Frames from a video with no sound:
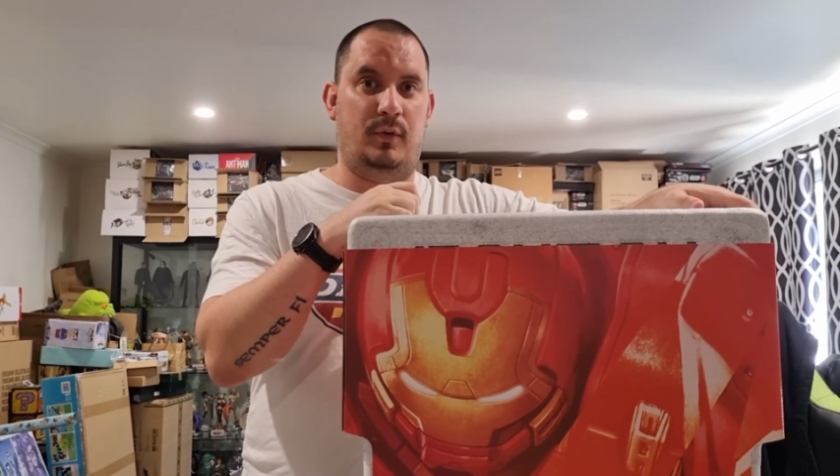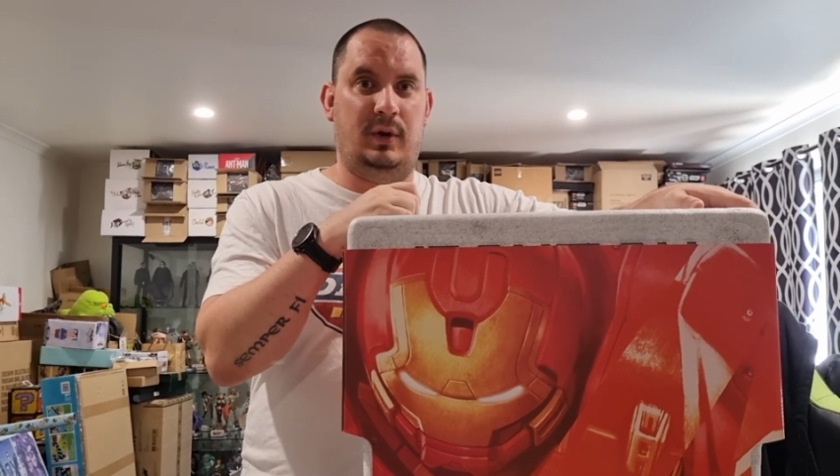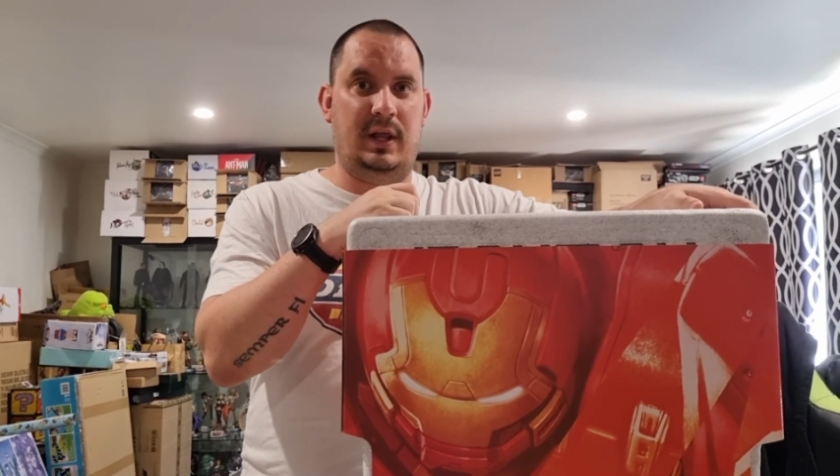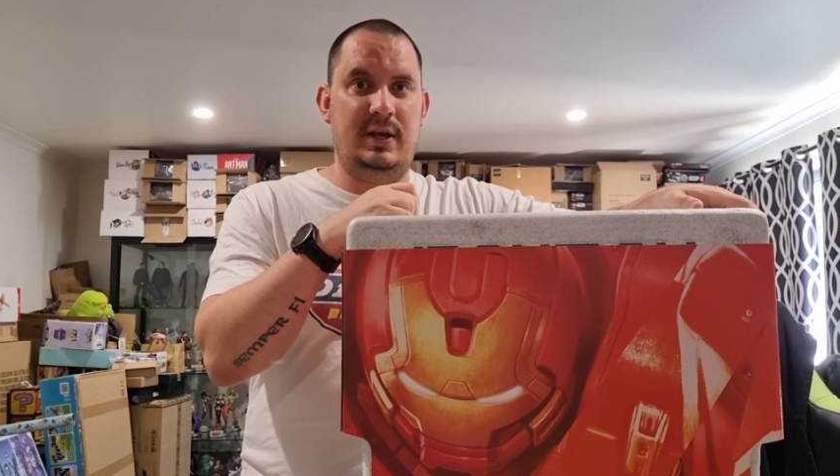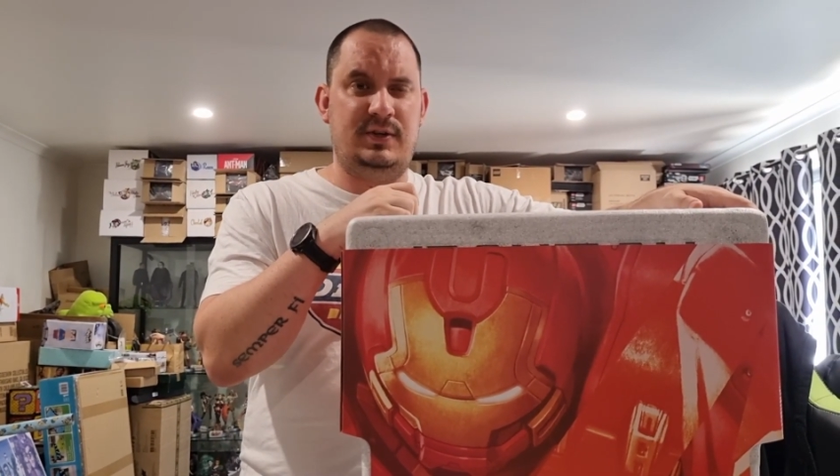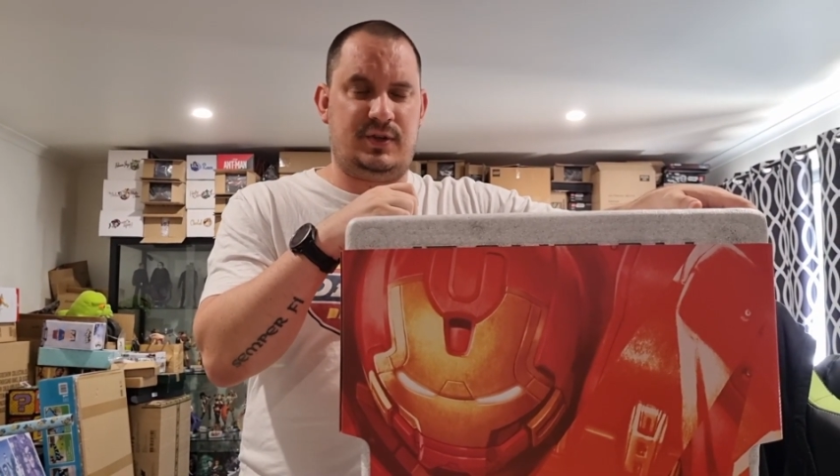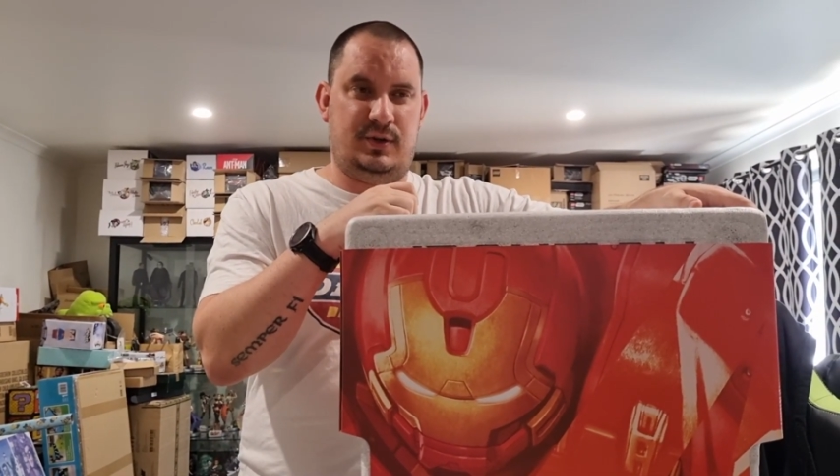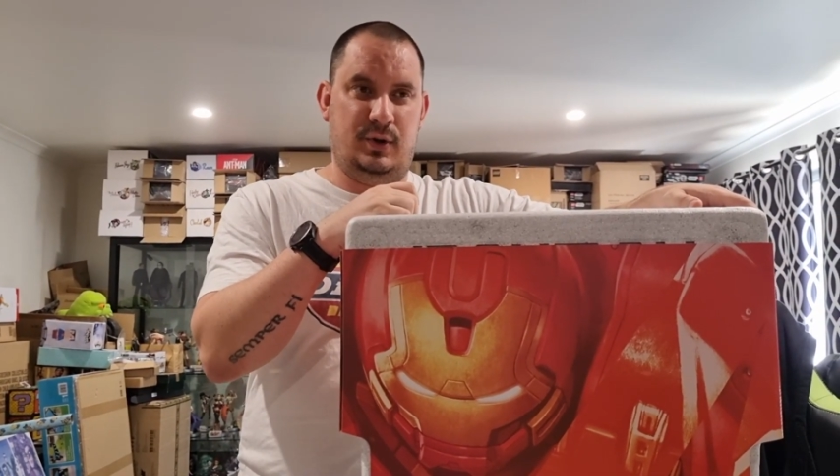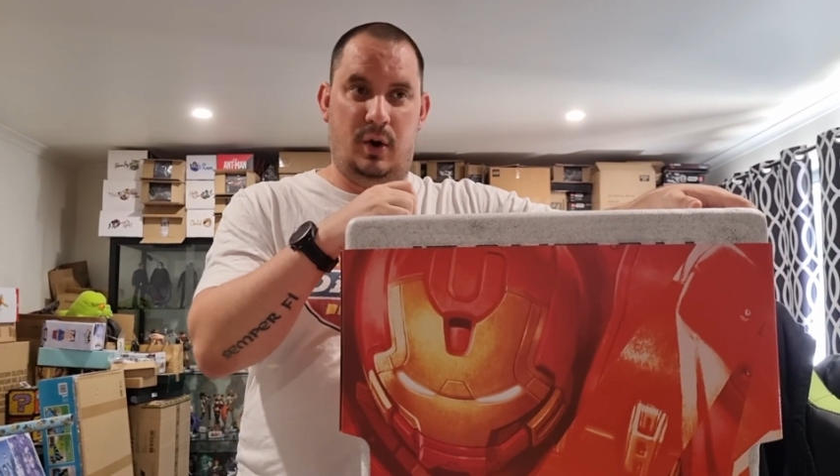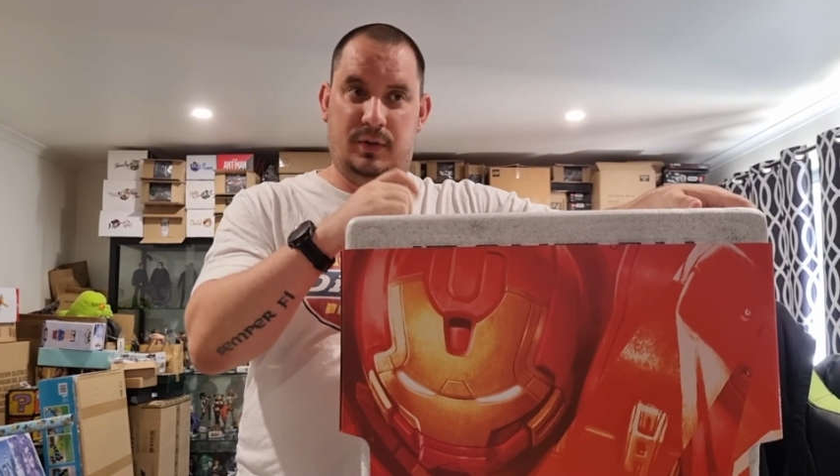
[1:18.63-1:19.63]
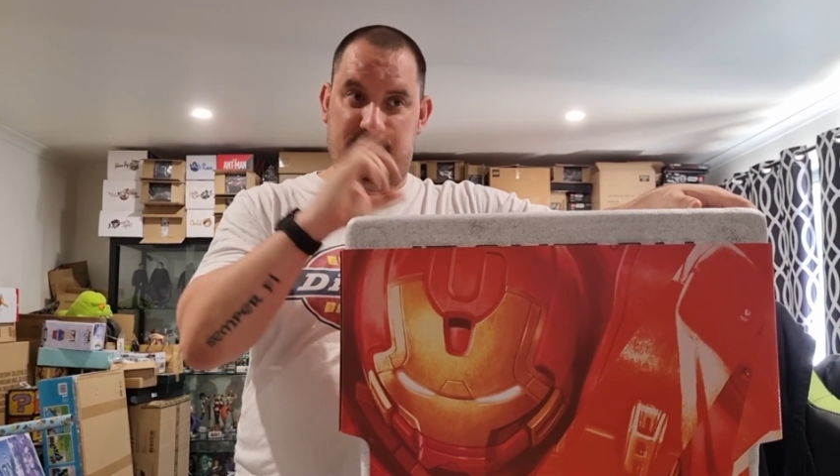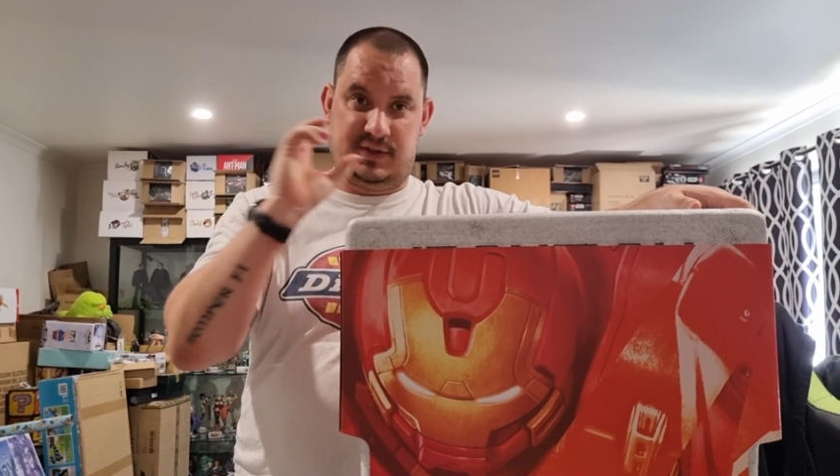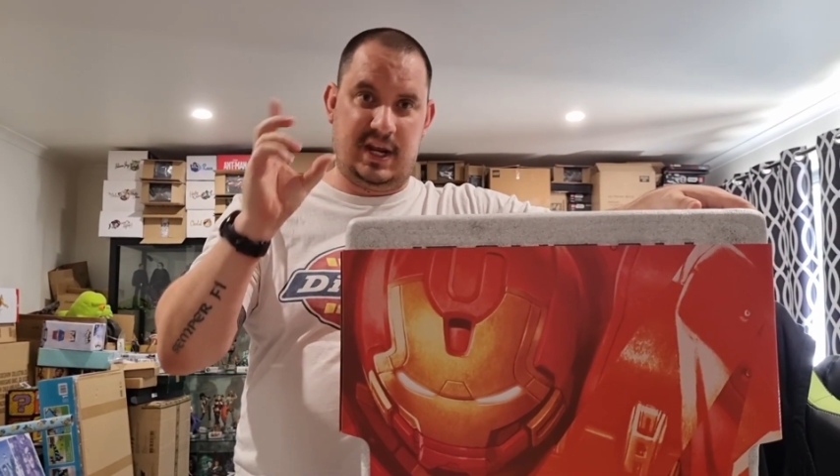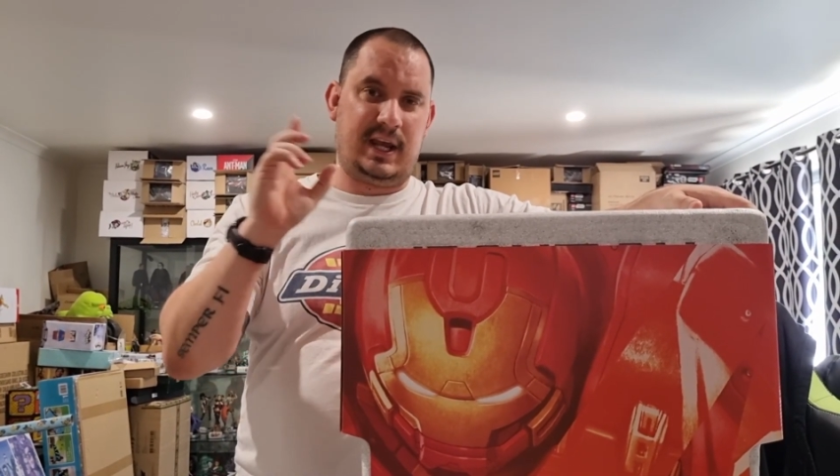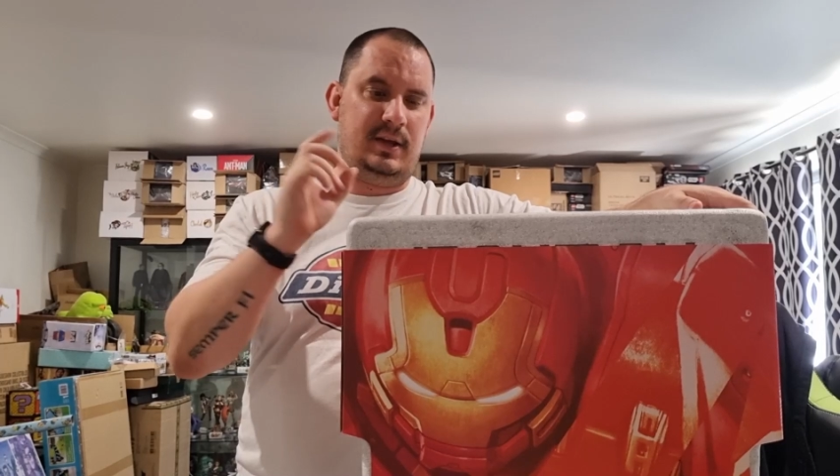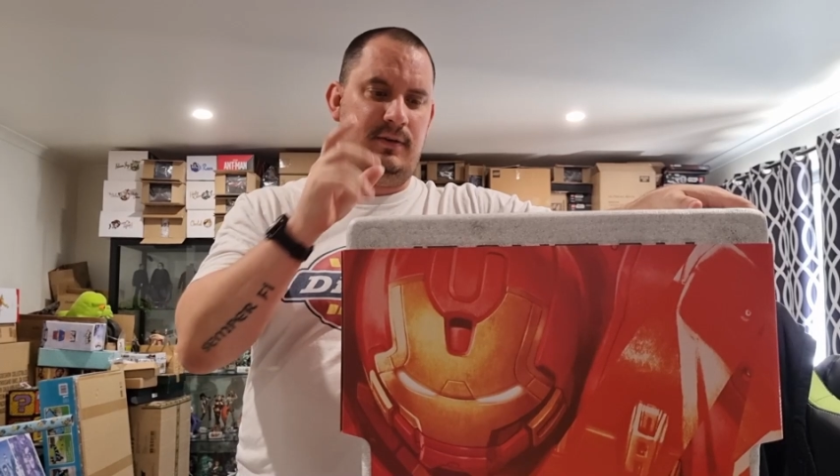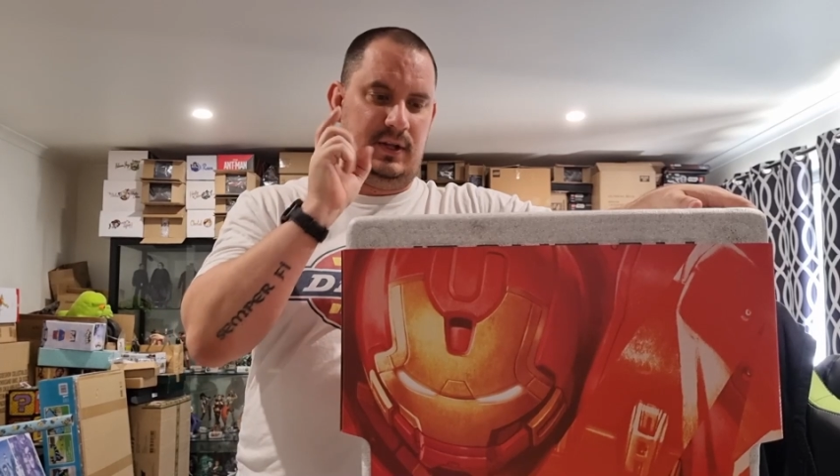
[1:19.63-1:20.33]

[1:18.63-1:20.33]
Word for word: released, not the second.